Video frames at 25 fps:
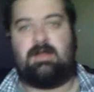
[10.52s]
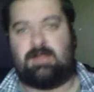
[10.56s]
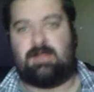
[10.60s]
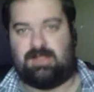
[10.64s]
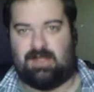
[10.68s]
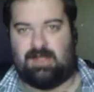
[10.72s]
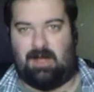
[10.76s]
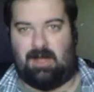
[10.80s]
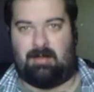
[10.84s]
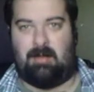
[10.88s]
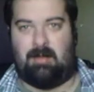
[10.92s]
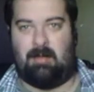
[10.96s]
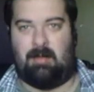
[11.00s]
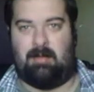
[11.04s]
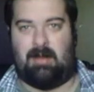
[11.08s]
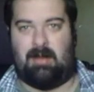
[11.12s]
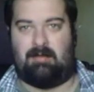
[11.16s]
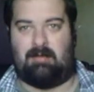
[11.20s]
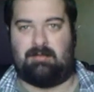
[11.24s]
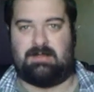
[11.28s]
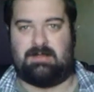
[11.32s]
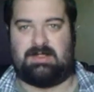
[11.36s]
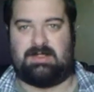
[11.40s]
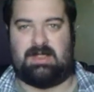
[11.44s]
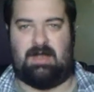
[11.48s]
Sharper
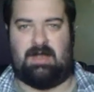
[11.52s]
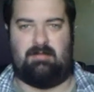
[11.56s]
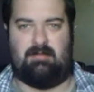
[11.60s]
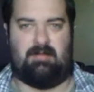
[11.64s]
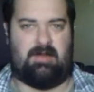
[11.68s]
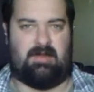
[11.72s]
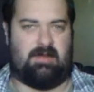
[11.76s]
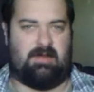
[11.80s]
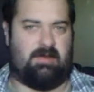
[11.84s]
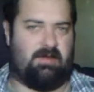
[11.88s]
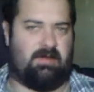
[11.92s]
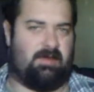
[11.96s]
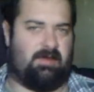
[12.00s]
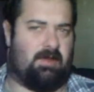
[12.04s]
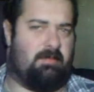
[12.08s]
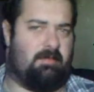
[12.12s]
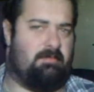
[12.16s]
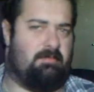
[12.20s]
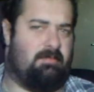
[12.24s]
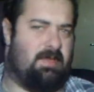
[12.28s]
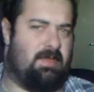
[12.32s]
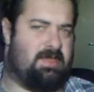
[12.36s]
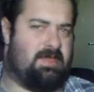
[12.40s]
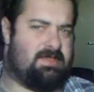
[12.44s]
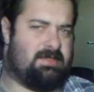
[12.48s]
back once again with another
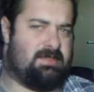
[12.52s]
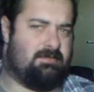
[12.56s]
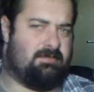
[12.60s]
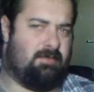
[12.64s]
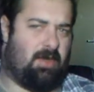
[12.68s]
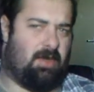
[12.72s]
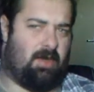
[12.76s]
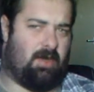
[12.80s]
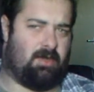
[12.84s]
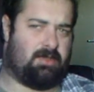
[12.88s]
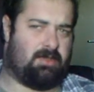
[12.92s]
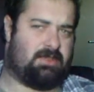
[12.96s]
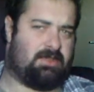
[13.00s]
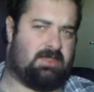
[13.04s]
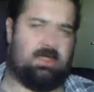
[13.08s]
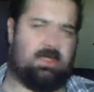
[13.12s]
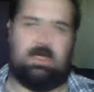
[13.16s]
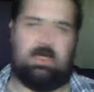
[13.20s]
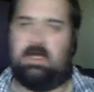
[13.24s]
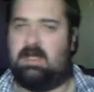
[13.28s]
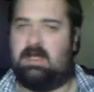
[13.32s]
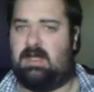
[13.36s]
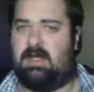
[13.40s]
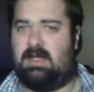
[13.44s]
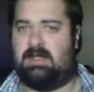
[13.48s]
Minton box,
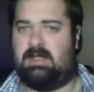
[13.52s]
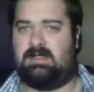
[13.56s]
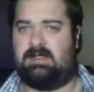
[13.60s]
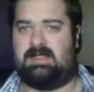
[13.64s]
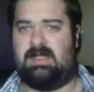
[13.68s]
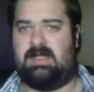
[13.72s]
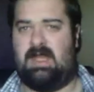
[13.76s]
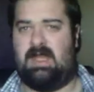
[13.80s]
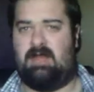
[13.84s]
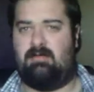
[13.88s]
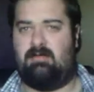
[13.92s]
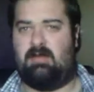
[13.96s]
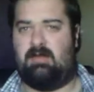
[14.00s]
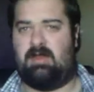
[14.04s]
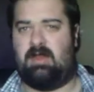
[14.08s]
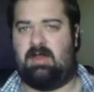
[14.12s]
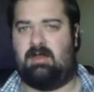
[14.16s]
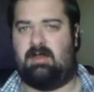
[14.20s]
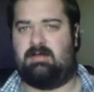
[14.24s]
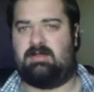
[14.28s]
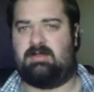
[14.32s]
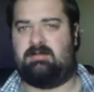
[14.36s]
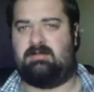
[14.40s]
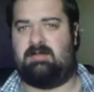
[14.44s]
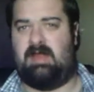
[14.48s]
and today we're
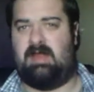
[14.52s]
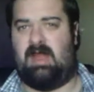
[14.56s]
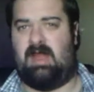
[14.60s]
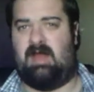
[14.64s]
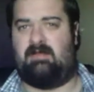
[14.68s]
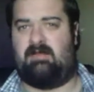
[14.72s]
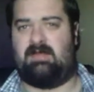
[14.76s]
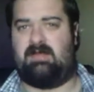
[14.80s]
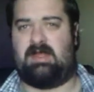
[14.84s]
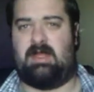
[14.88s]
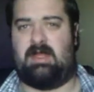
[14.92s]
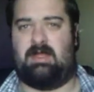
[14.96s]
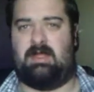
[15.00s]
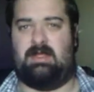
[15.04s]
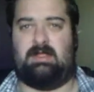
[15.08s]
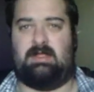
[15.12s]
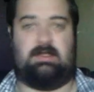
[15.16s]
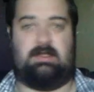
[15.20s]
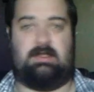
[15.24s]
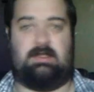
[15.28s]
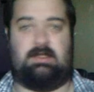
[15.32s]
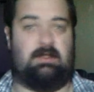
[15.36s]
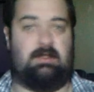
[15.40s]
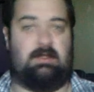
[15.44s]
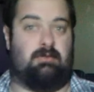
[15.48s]
going to be having a
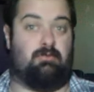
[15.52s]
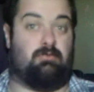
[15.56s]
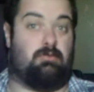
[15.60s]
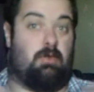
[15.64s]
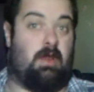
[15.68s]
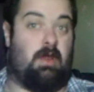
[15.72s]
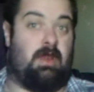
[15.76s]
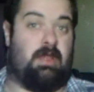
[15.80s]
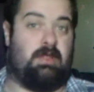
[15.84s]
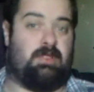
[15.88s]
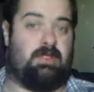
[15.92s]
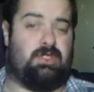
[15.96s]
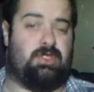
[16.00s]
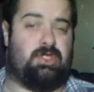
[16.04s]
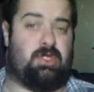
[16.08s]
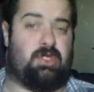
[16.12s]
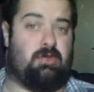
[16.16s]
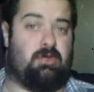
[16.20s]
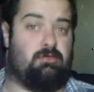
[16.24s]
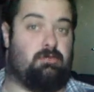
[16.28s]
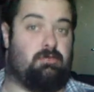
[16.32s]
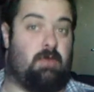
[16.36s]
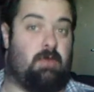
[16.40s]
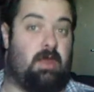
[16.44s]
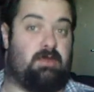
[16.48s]
little
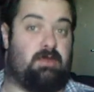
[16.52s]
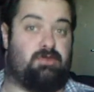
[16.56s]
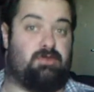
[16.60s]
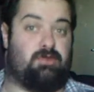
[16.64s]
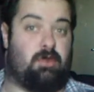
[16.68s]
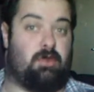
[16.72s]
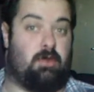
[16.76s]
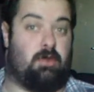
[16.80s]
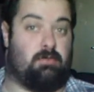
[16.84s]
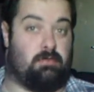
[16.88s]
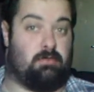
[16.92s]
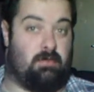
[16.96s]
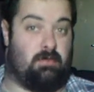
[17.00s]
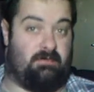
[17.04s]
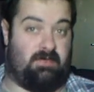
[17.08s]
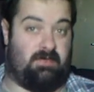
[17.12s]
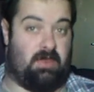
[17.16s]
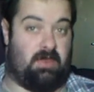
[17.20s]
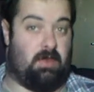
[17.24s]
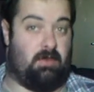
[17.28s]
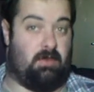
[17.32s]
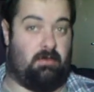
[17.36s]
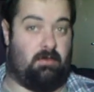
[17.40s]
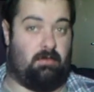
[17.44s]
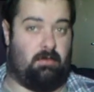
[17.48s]
Ranger retro
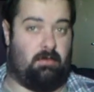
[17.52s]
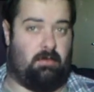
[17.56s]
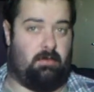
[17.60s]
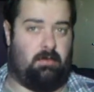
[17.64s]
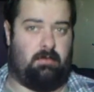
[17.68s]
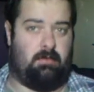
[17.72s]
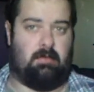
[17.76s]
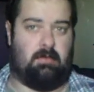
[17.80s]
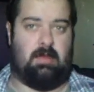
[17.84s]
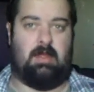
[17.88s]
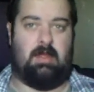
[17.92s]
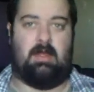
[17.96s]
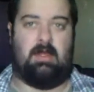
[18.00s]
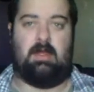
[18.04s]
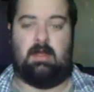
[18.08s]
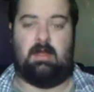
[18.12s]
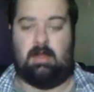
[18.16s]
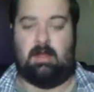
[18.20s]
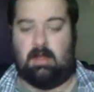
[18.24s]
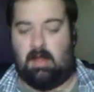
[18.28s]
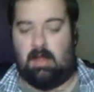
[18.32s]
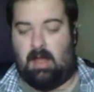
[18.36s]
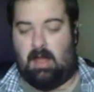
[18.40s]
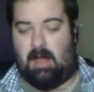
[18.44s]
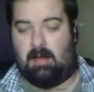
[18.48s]
review.
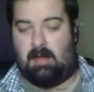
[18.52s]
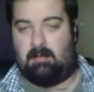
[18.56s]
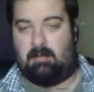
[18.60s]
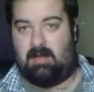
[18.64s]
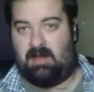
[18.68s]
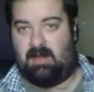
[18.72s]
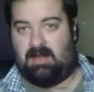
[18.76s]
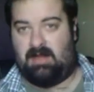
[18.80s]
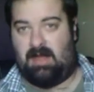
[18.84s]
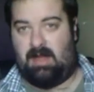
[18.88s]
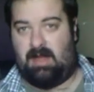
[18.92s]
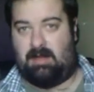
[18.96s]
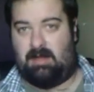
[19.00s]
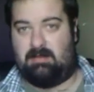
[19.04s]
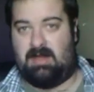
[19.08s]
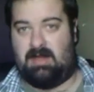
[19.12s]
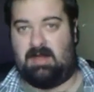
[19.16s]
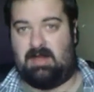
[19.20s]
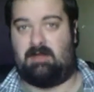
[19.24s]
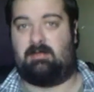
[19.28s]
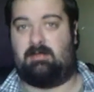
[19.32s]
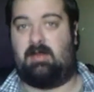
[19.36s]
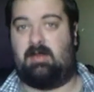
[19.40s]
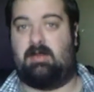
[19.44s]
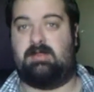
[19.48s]
And by that I
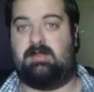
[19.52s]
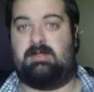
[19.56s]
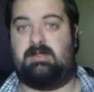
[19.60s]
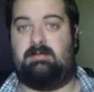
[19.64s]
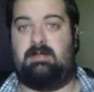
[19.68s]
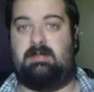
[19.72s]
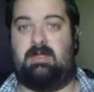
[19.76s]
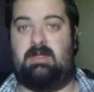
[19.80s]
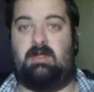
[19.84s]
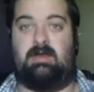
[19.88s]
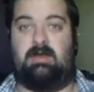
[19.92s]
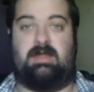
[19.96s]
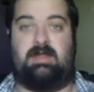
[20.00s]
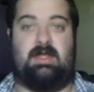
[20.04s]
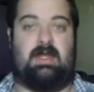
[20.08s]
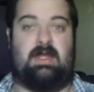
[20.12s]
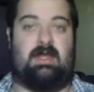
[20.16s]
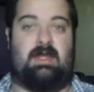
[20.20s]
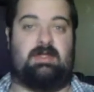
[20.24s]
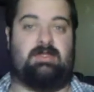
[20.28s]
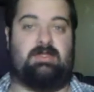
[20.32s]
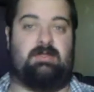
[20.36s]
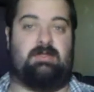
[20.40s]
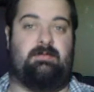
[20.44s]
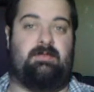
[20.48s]
mean I'm going to be looking
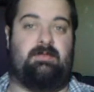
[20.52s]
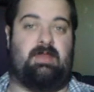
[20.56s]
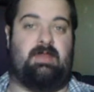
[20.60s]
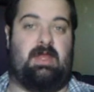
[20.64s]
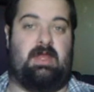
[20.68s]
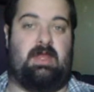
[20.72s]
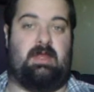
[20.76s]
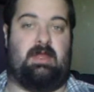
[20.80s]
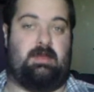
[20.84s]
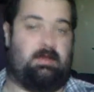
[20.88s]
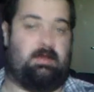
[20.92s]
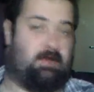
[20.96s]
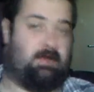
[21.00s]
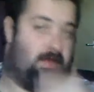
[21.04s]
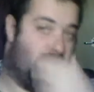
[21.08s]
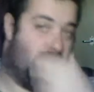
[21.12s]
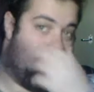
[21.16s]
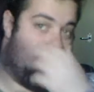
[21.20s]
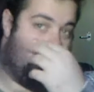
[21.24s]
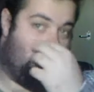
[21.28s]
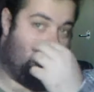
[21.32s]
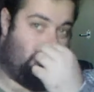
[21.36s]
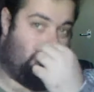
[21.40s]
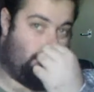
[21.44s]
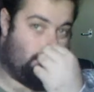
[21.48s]
at something
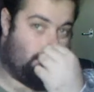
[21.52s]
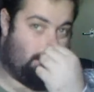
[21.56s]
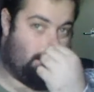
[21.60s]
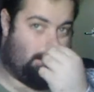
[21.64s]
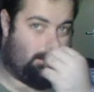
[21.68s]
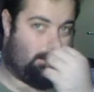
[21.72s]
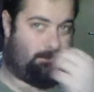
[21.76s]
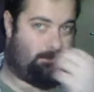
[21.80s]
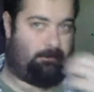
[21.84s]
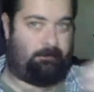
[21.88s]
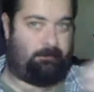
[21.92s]
that